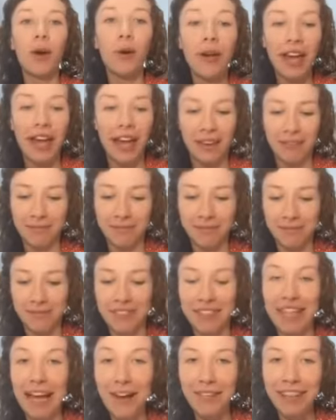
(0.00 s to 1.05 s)
Okay,
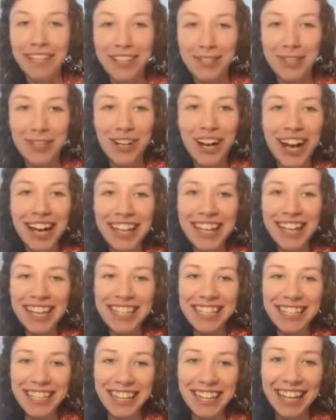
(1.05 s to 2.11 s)
now let's try
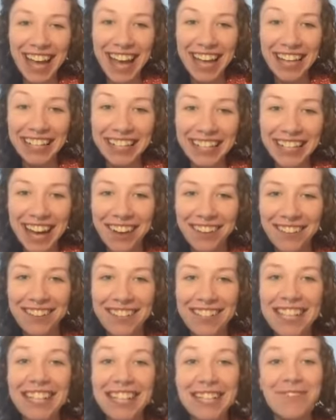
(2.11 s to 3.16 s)
this again.
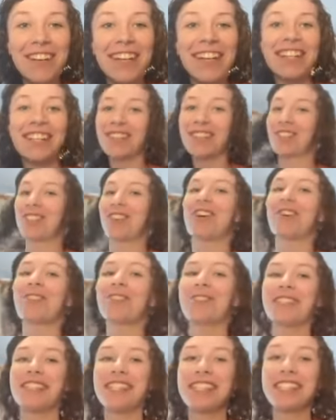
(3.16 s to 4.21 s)
Kels, it's been a
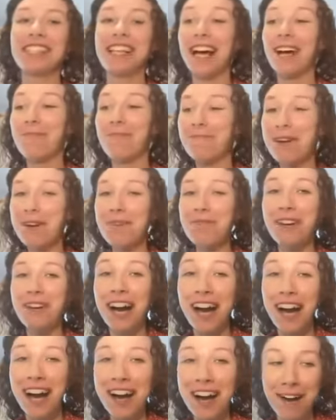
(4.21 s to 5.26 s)
struggle since I woke
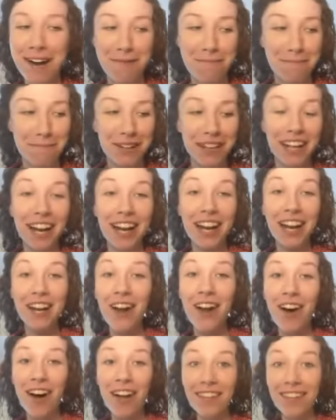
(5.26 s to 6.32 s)
up.
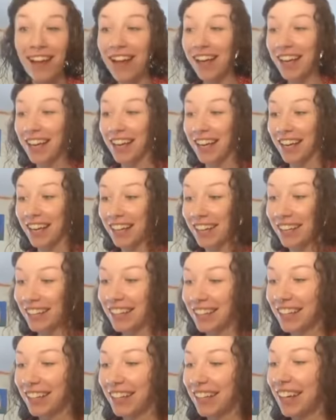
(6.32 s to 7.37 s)
Not lying.
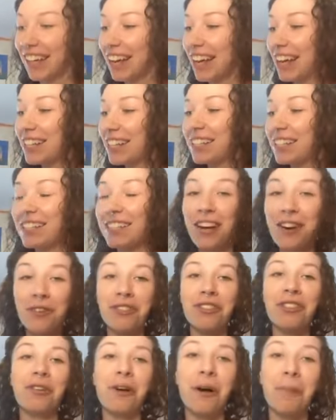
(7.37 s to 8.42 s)

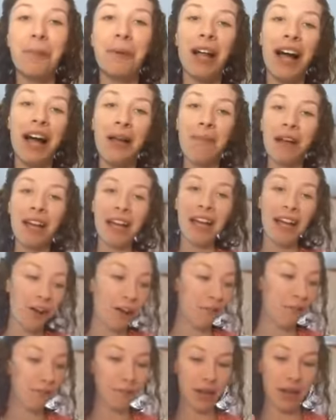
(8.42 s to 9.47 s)
So to apply my
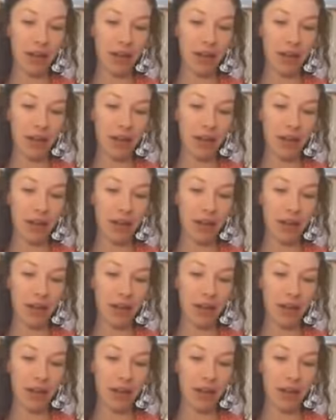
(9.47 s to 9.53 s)
e.l.f.